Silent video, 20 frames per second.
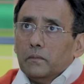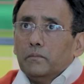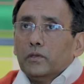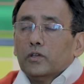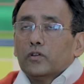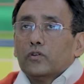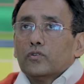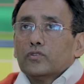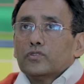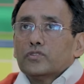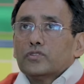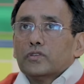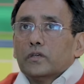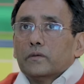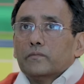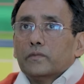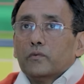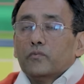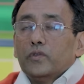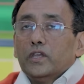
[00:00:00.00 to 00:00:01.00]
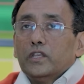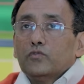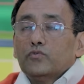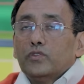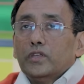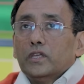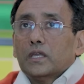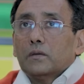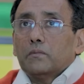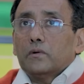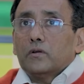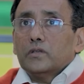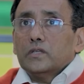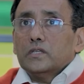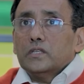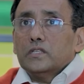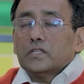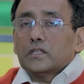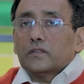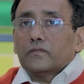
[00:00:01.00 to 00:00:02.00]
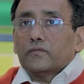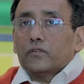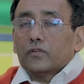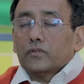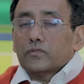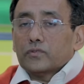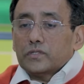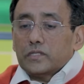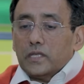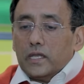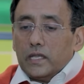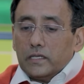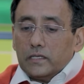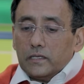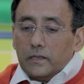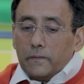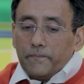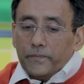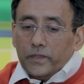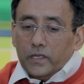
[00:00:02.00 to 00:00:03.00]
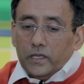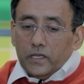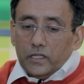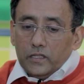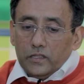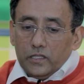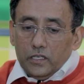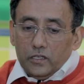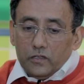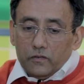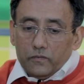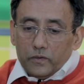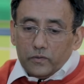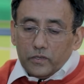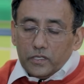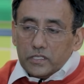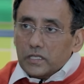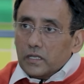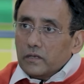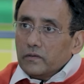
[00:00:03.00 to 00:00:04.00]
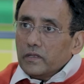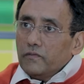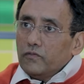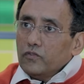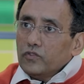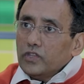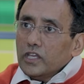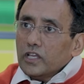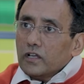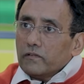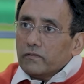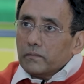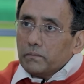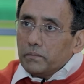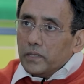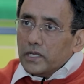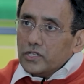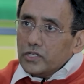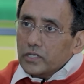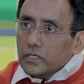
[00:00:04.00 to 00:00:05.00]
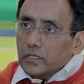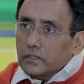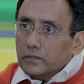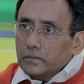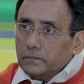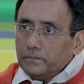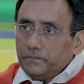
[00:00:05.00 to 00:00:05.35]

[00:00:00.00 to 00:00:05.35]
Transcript: because the way to think about it is as follows: that think about it, sir. If you think of a patient